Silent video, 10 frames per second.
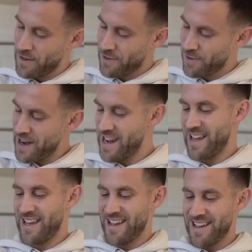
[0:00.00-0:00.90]
great.
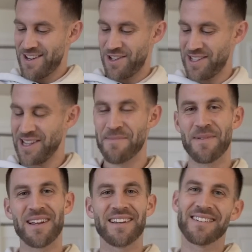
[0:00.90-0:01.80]
She's
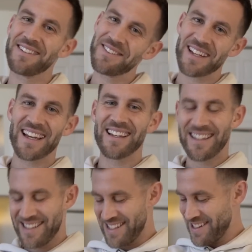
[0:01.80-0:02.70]
sleeping. Okay,
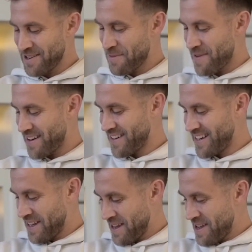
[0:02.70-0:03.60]
so it could be
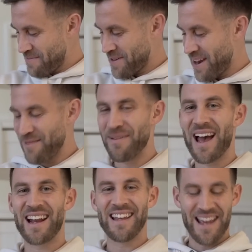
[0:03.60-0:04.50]
better, but not
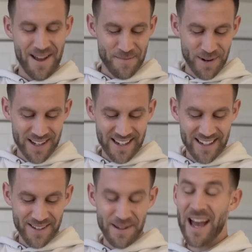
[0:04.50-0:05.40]
bad. But
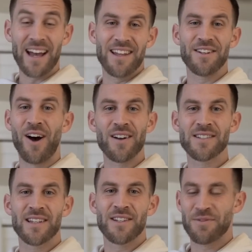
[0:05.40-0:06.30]

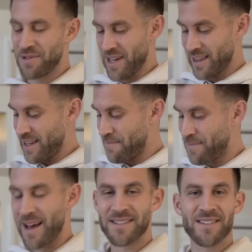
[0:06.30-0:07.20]
honestly, this was like the
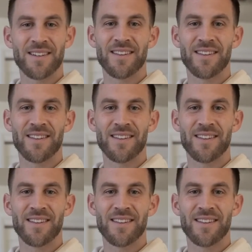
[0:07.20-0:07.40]
best